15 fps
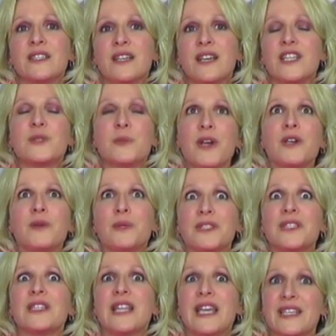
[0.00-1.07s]
I aspire to build a
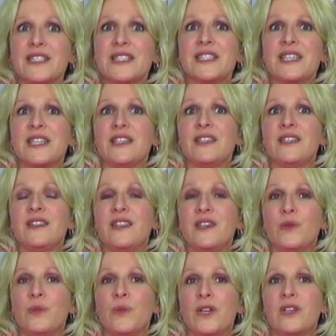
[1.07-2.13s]
legacy that
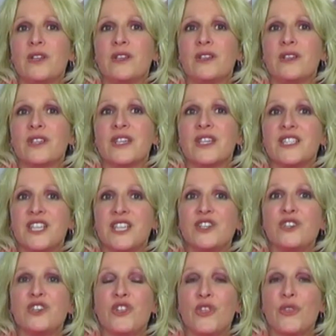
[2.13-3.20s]
will continue
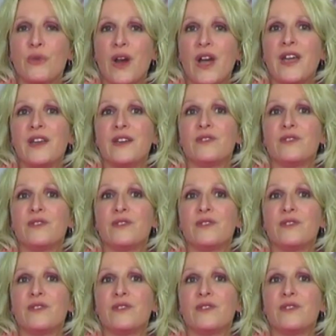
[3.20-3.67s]
to thrive